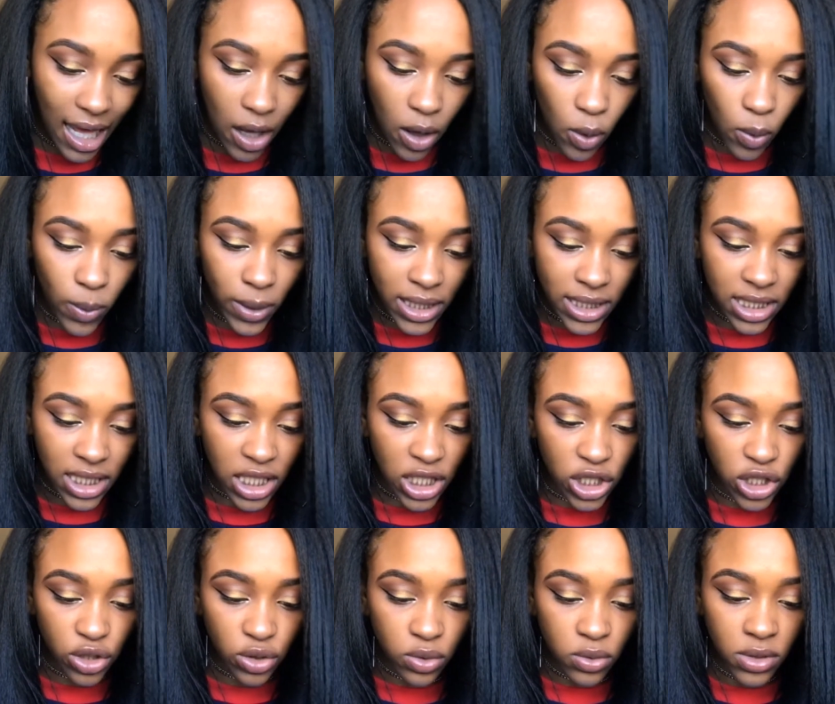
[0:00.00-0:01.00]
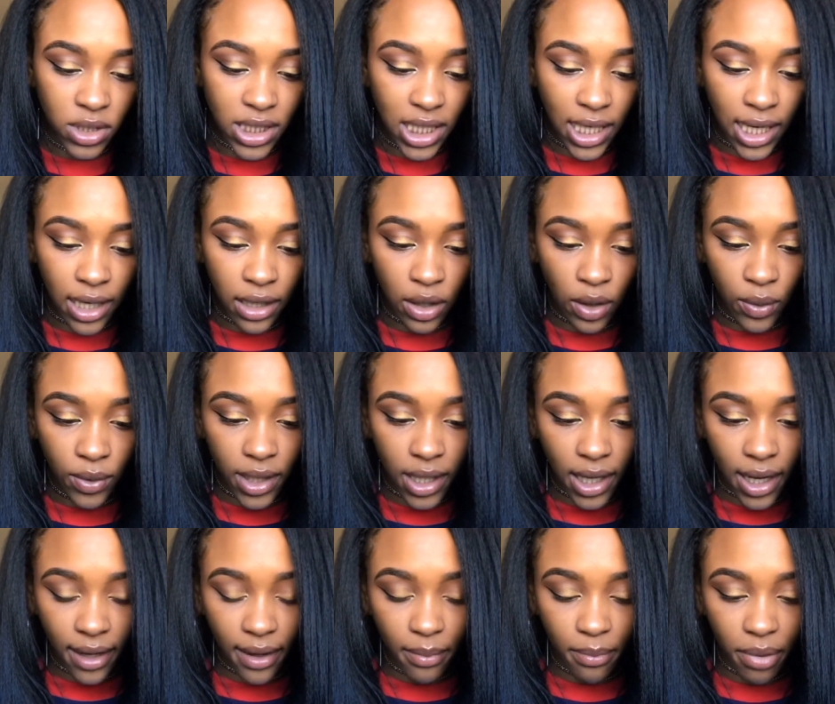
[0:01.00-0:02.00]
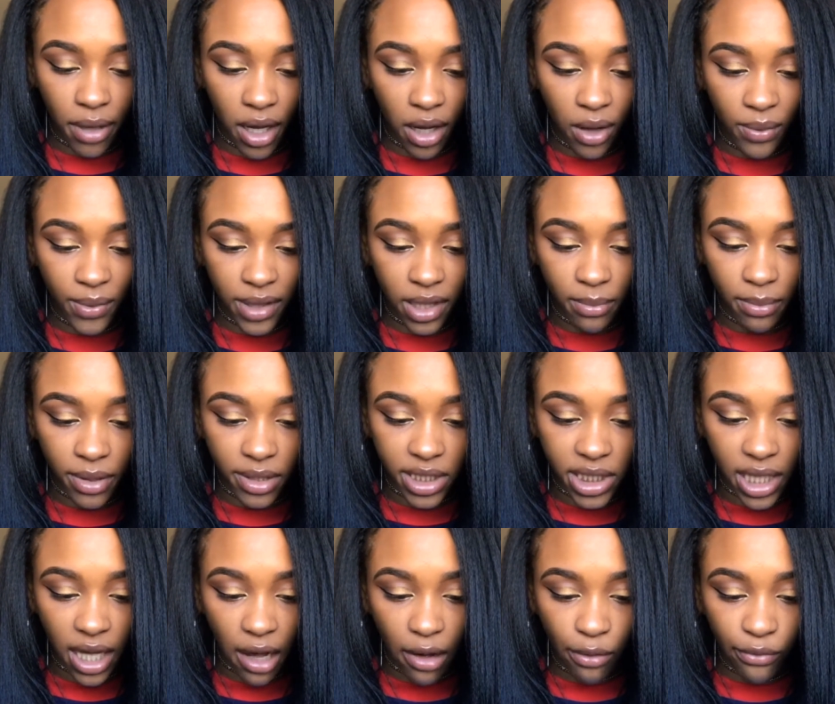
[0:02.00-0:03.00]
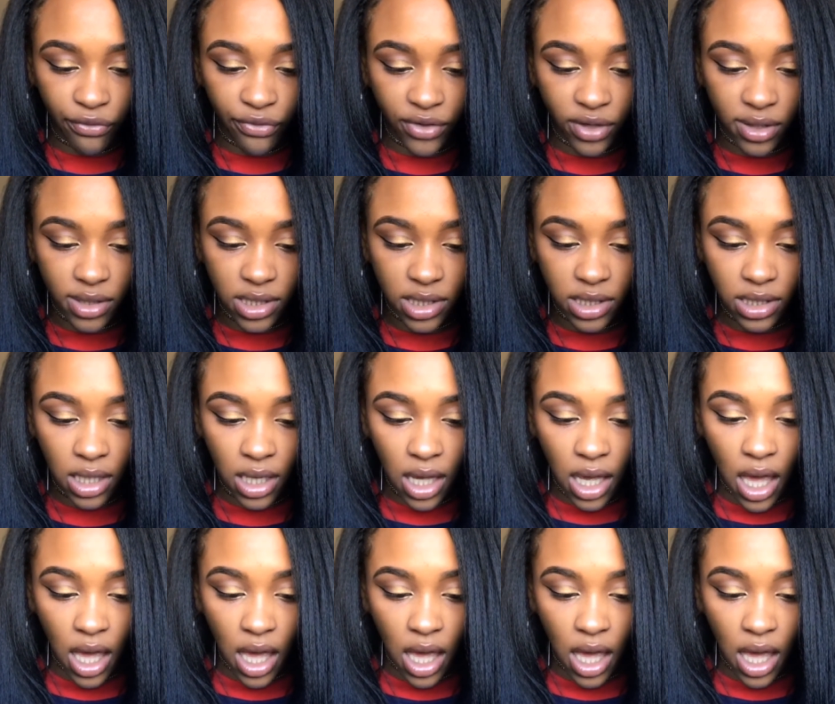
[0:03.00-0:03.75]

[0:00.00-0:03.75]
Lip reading: I always get shoes that I know that I can pair with a bunch of outfits.